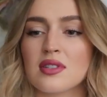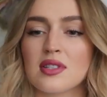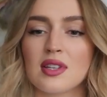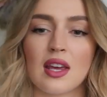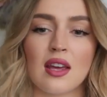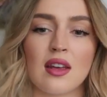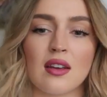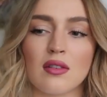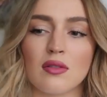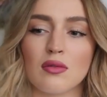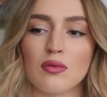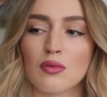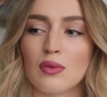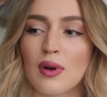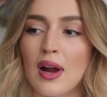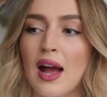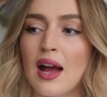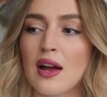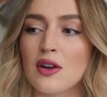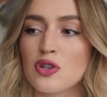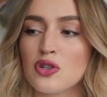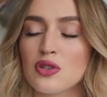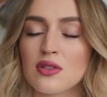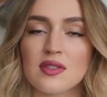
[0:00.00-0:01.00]
skin
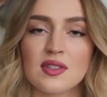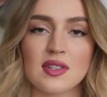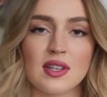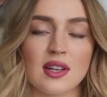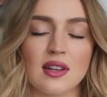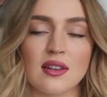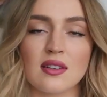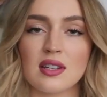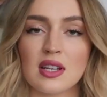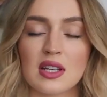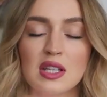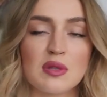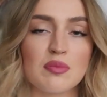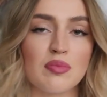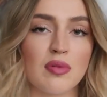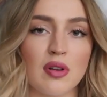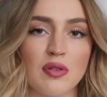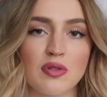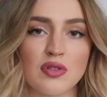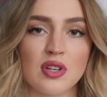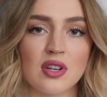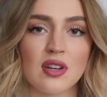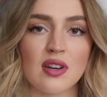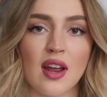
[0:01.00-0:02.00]
rash zit
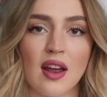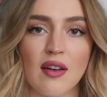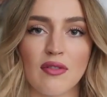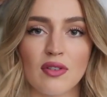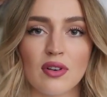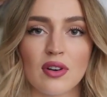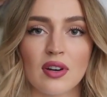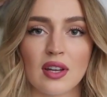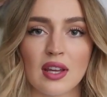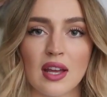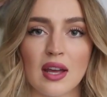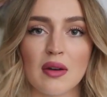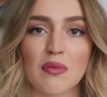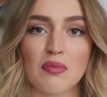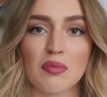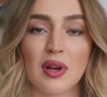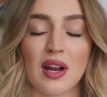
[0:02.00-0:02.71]
explosion ever again,